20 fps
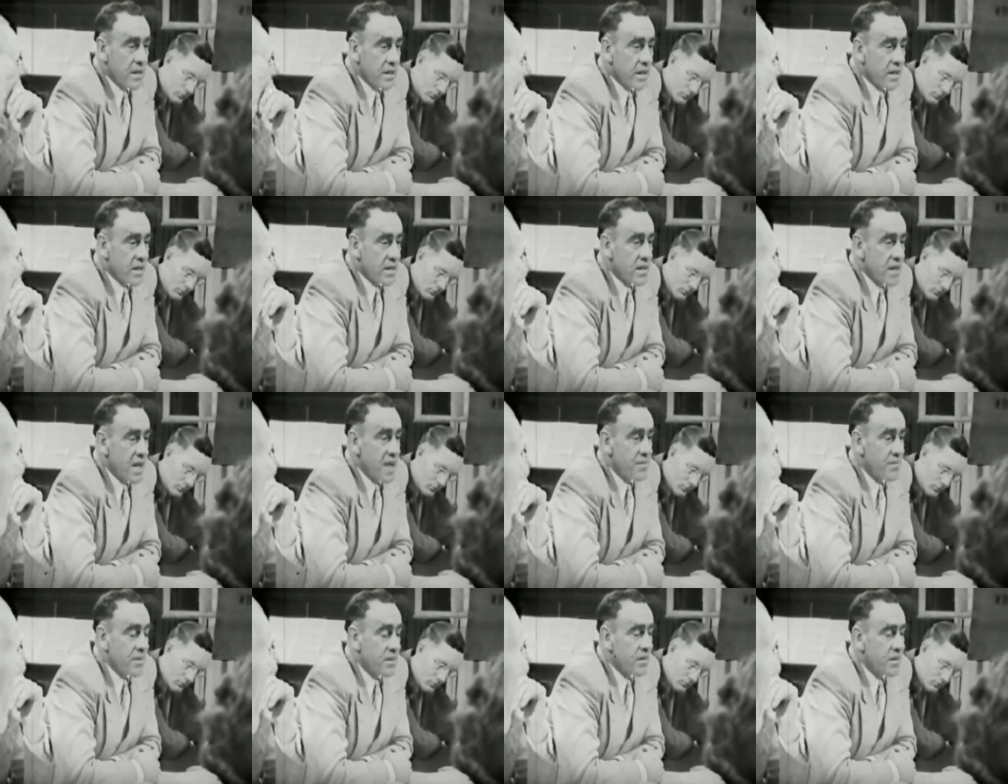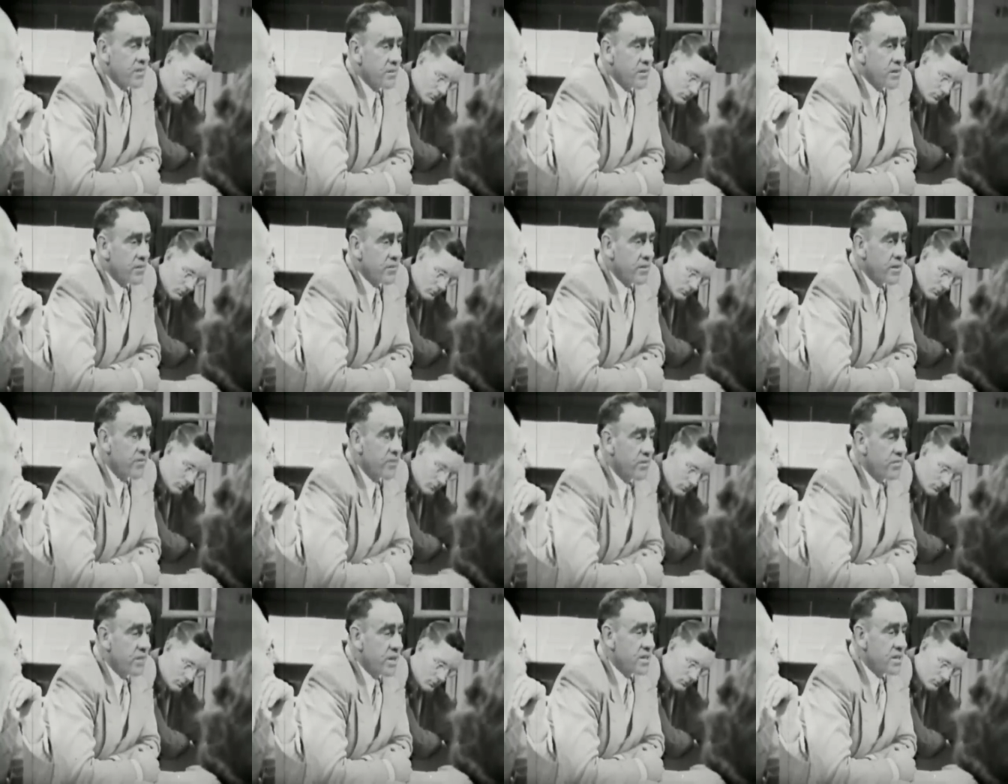that has happened when we
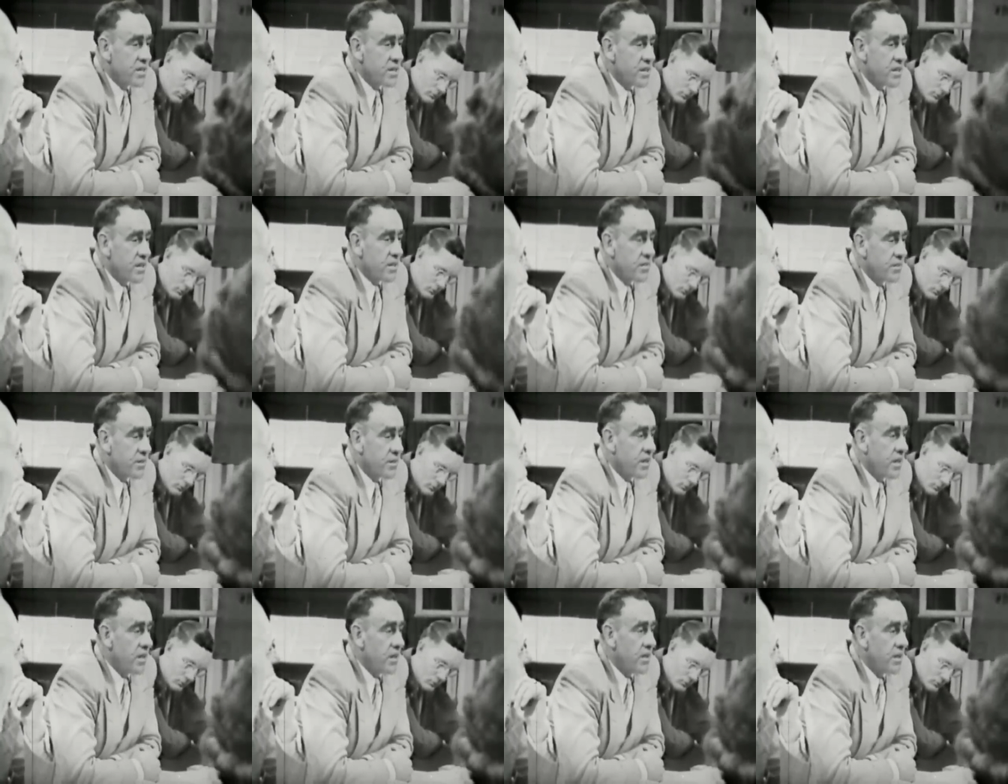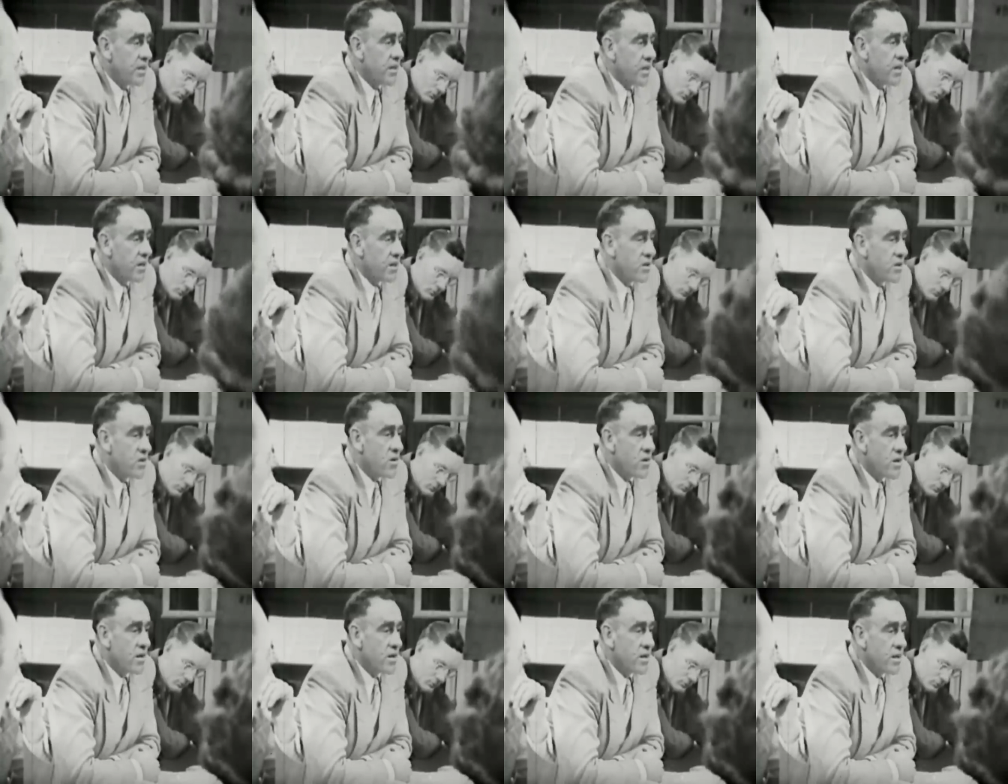were busy plowing our
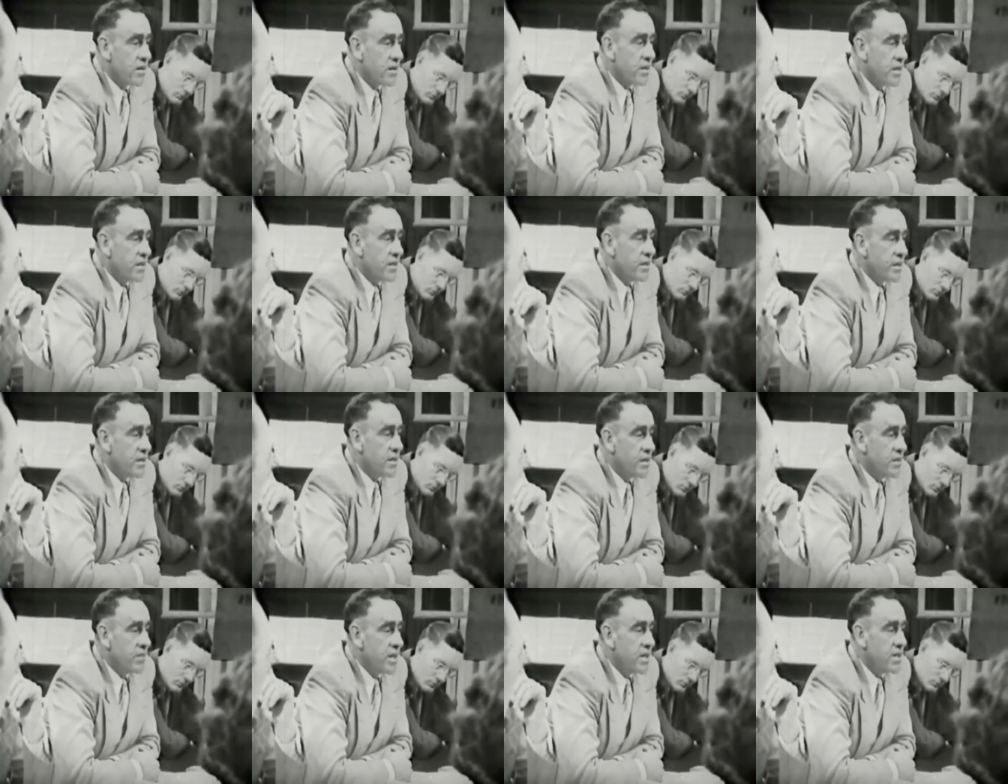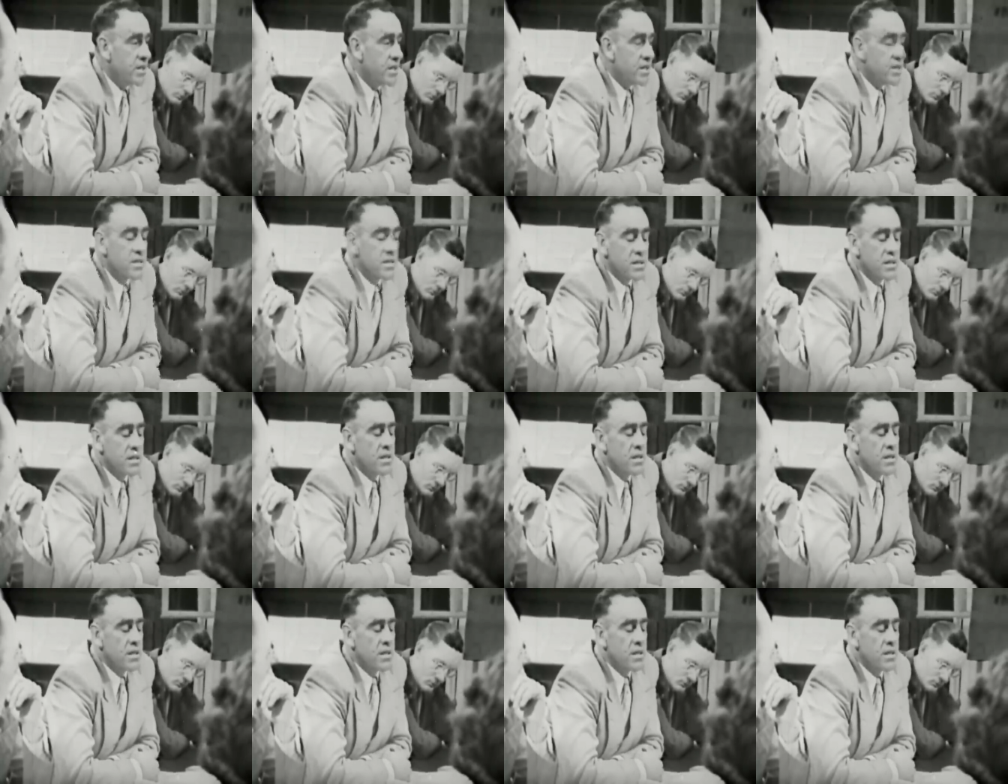corn and tending our business,